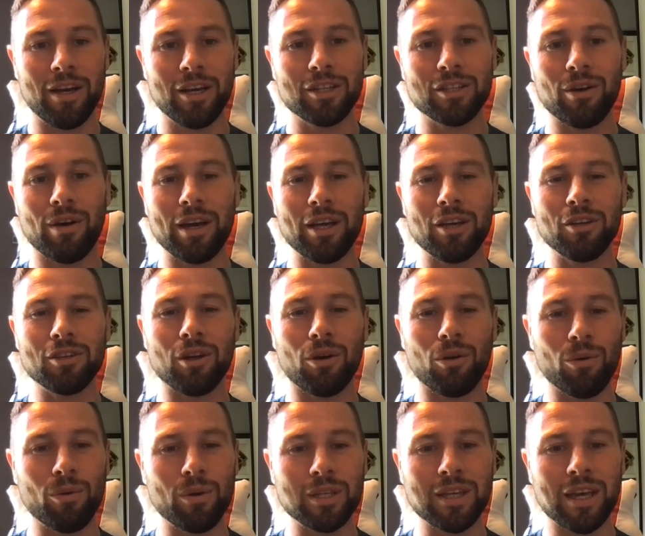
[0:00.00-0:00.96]
So I used to
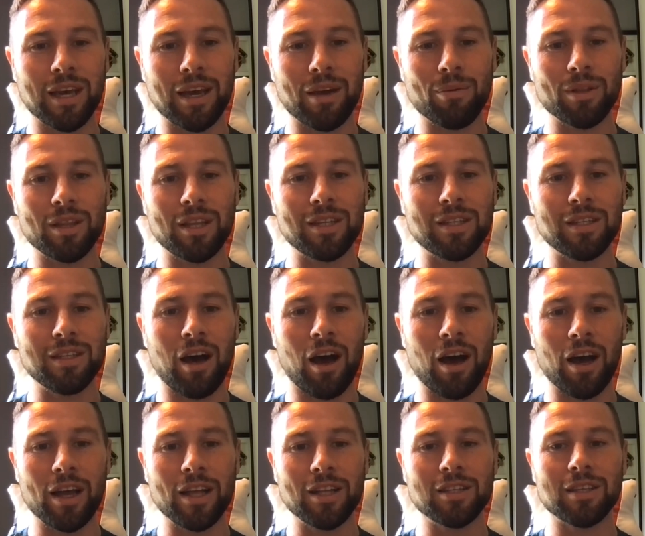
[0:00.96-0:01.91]
always kick with the
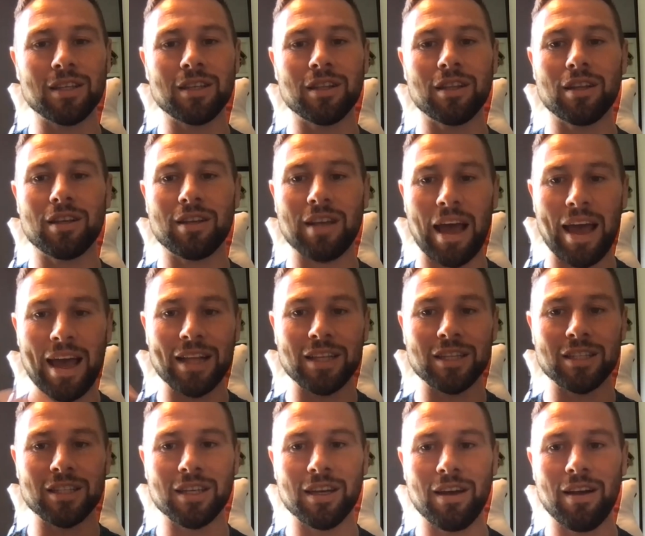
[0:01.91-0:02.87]
9s and the
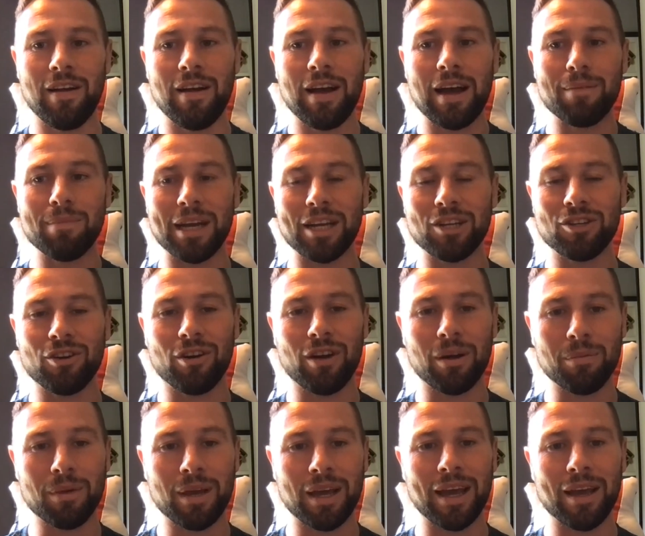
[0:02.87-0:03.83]
10s and make sure
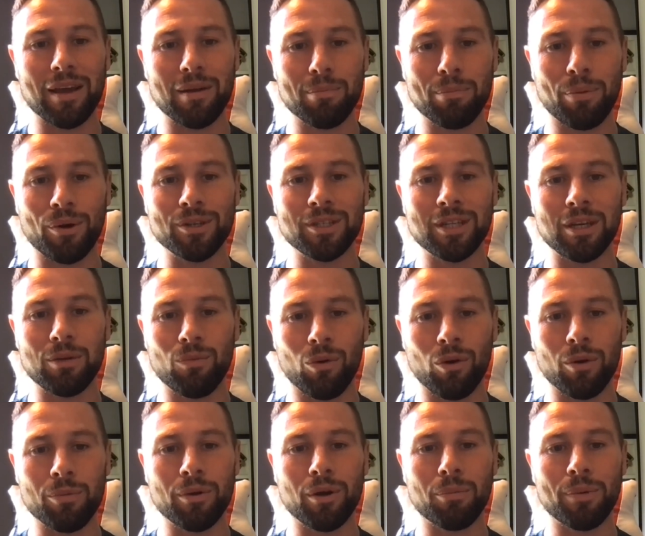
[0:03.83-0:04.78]
I'm kicking, punting,
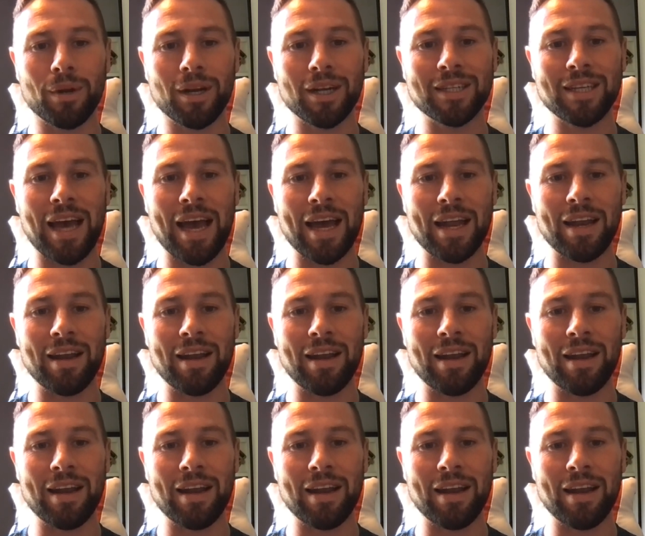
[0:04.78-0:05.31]
warming up with a 10.